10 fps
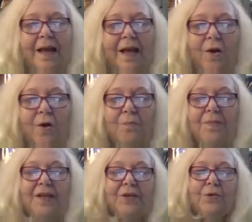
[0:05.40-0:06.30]
I
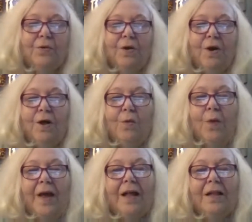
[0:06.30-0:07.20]
hope that you are all
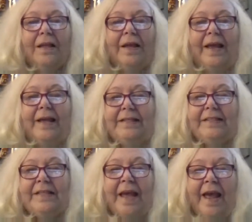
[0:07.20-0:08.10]
well
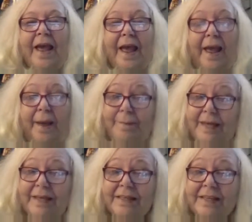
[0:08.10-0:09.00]
and
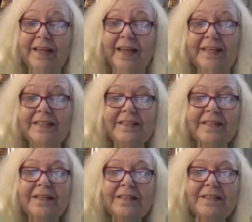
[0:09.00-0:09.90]
happy tonight
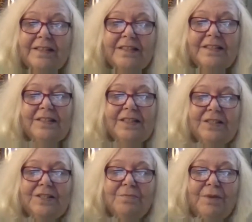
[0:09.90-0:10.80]
because
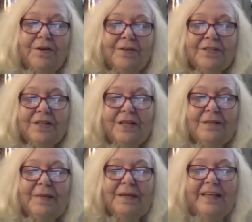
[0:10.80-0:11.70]
tomorrow is going
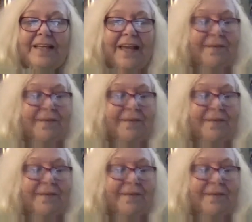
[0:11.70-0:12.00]
to be a day